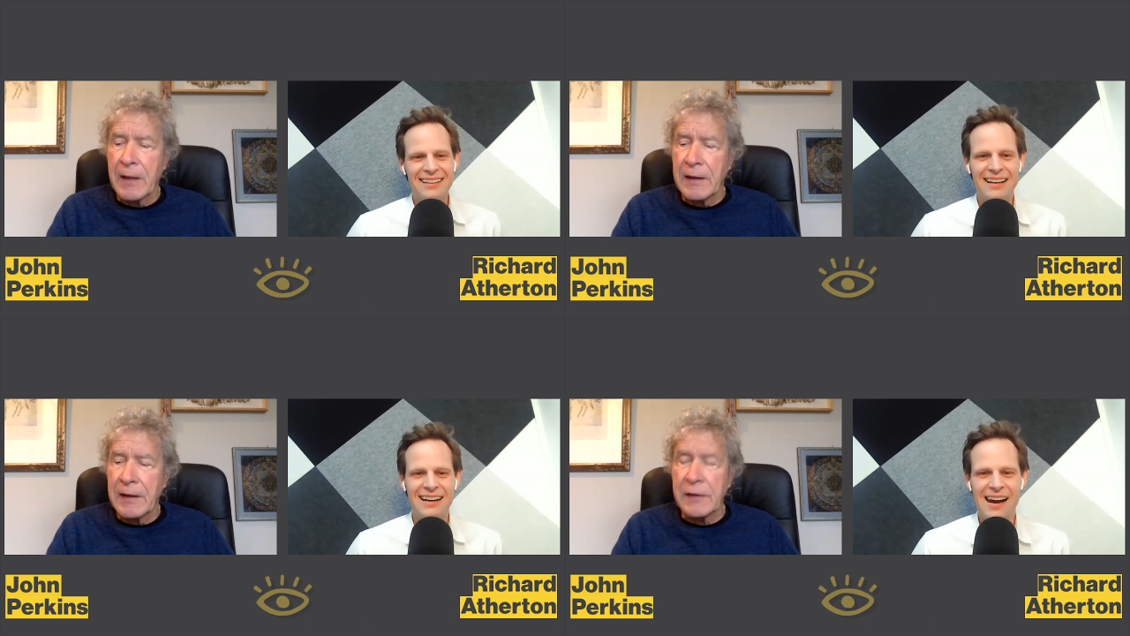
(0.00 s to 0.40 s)

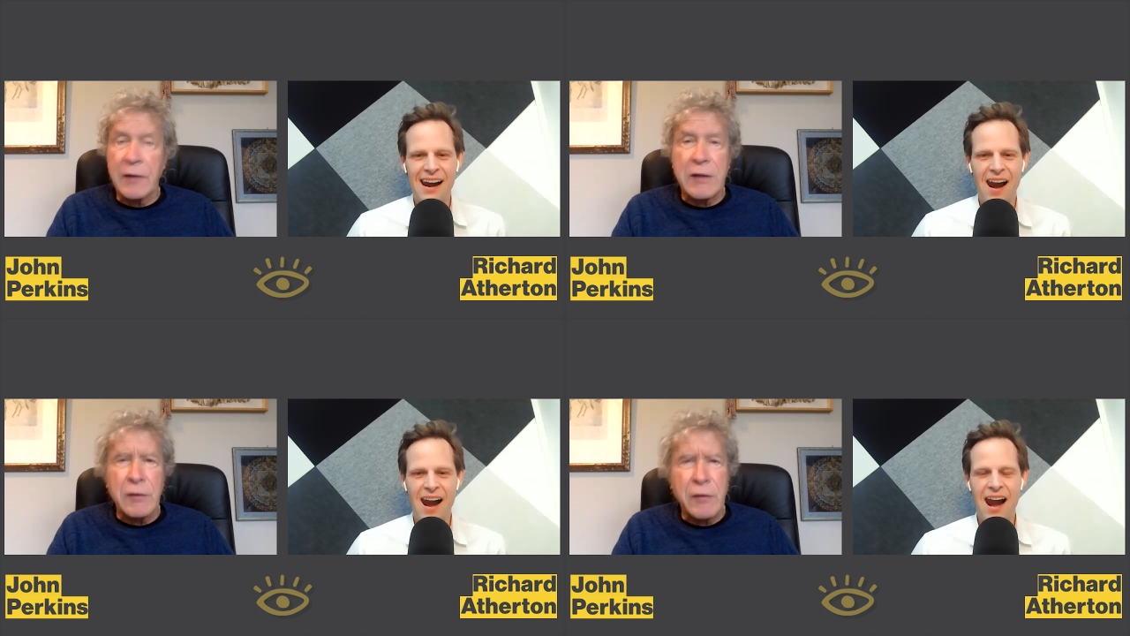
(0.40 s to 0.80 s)
Speaker 1: Uh, I
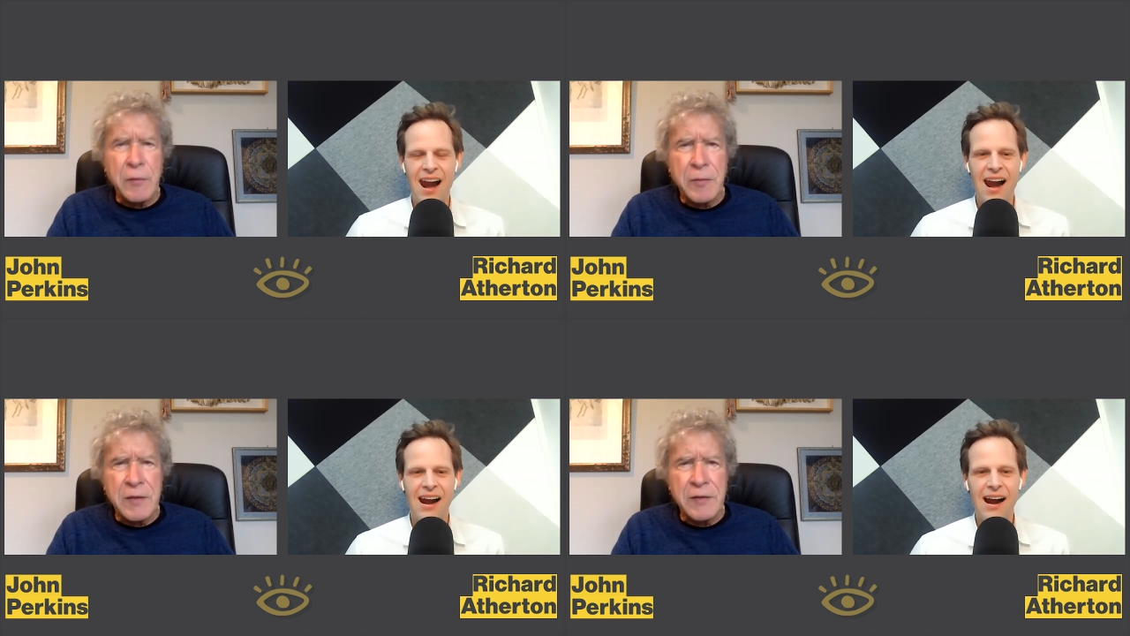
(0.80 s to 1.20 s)
graduated
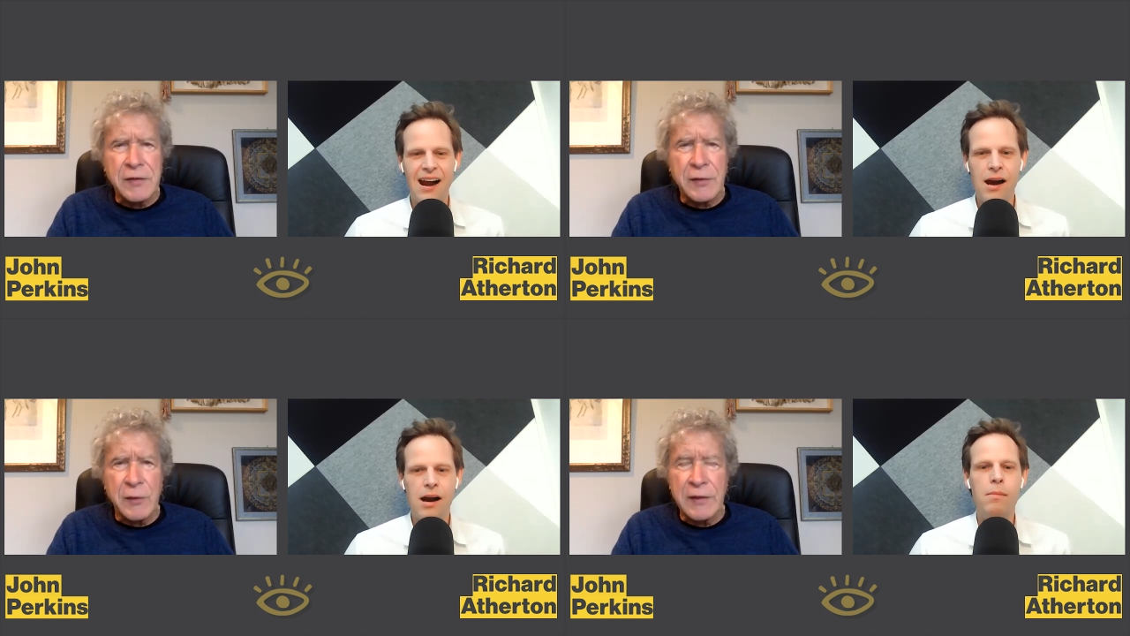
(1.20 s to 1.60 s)
from
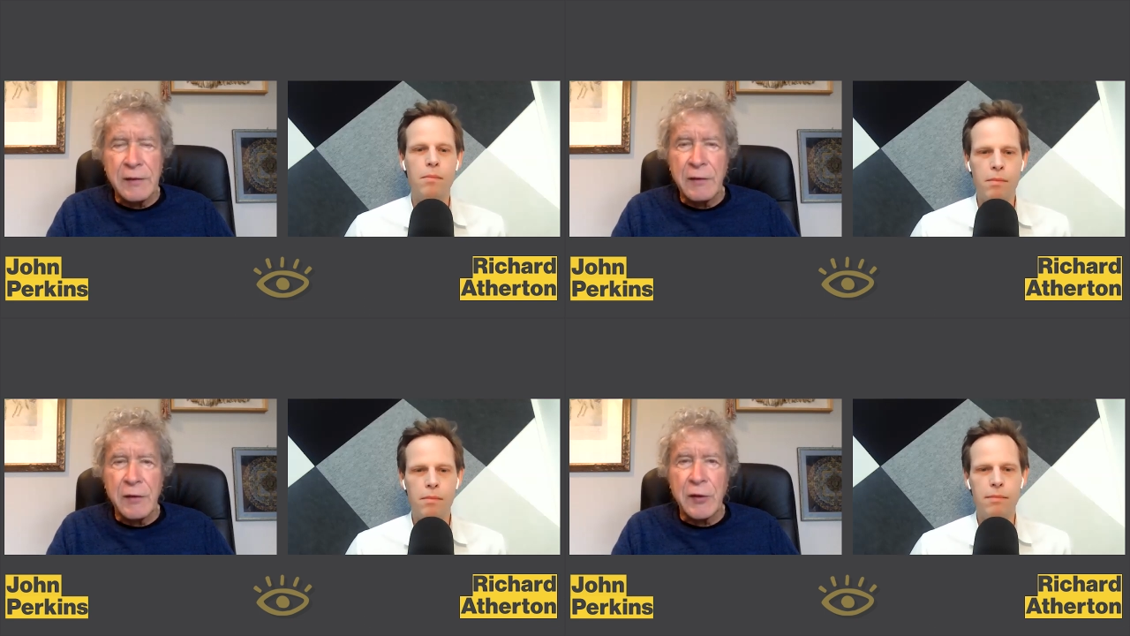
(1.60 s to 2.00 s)
business school. I'd
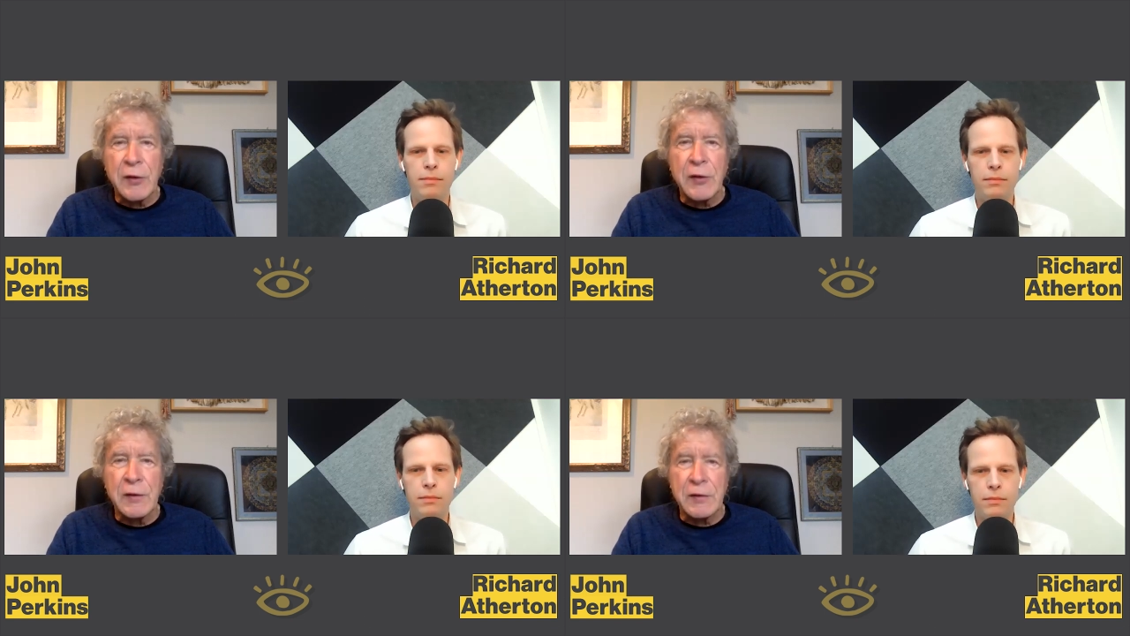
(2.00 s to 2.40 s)
never even
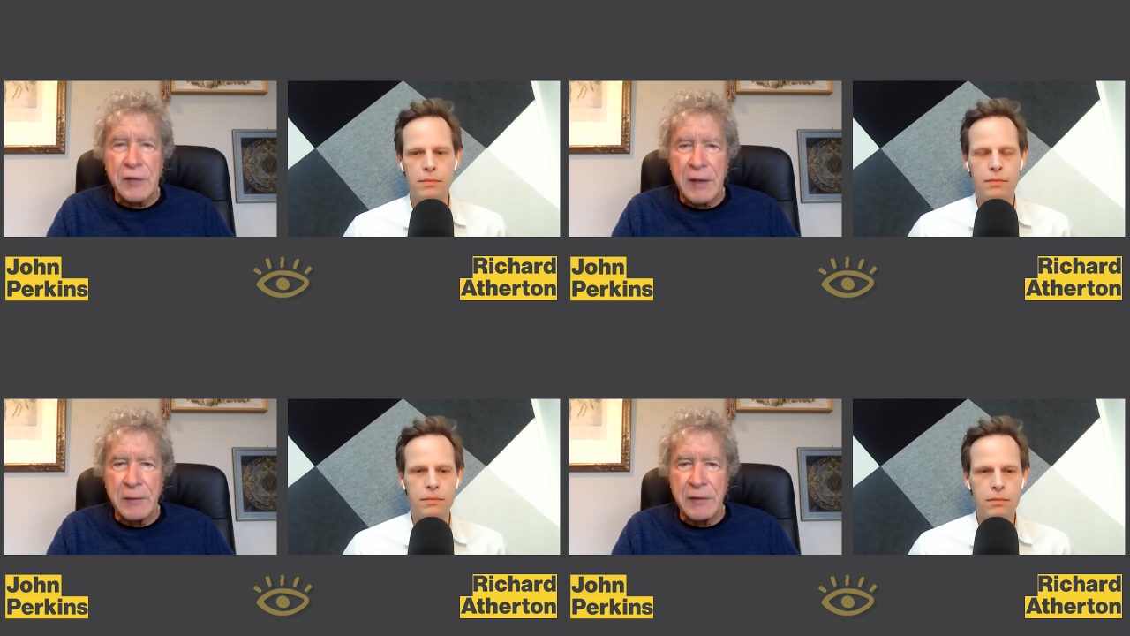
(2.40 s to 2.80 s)
heard of
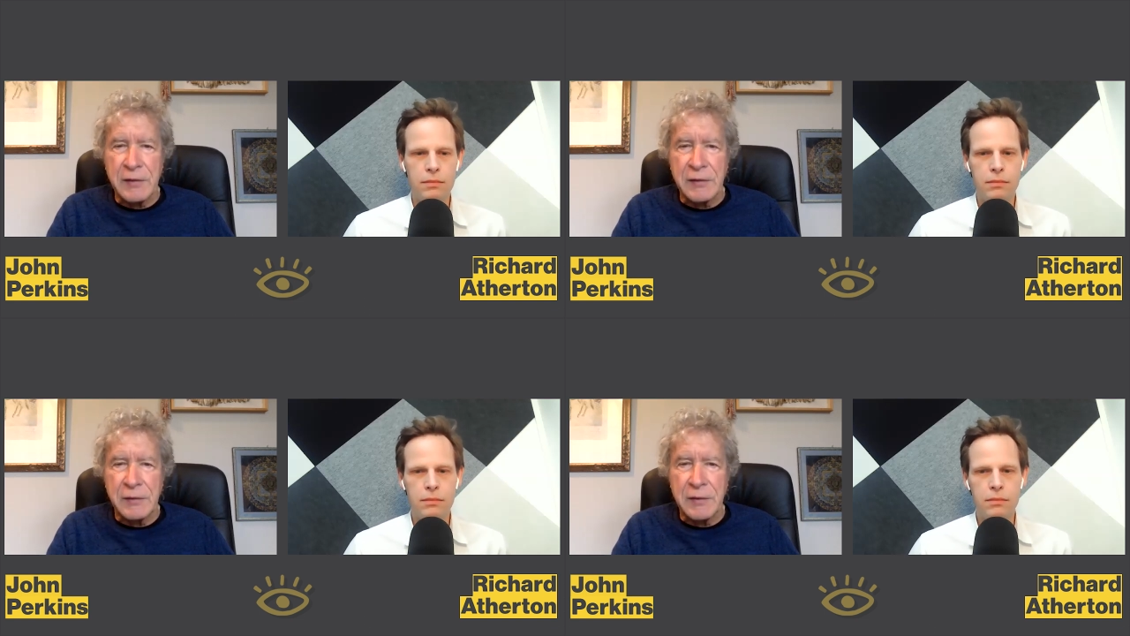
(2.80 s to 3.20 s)

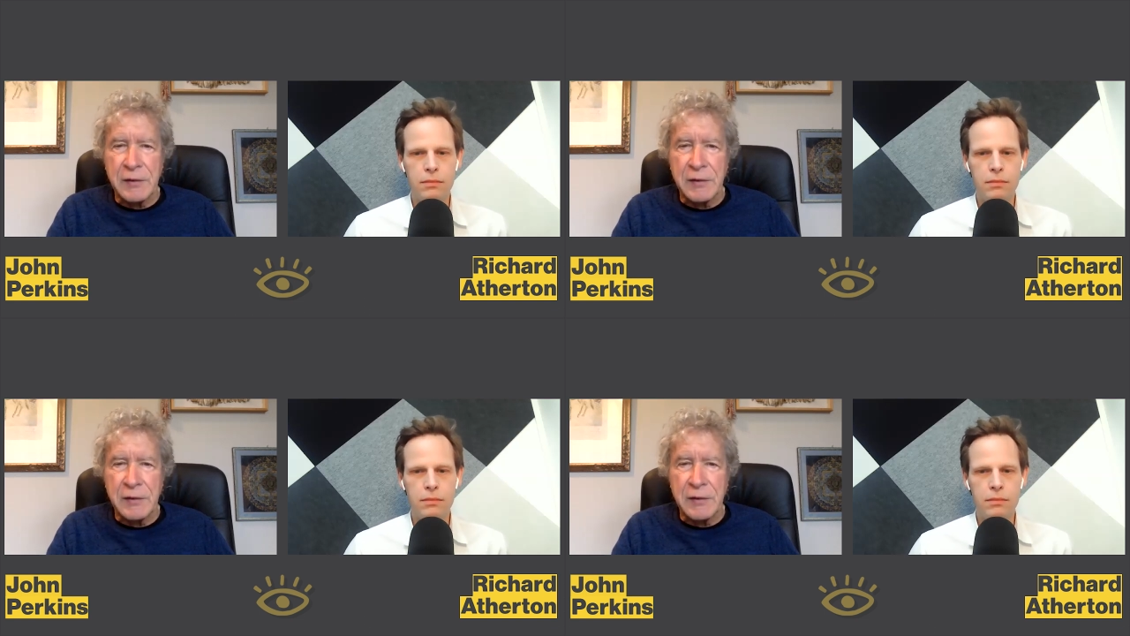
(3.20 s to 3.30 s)
shamanism.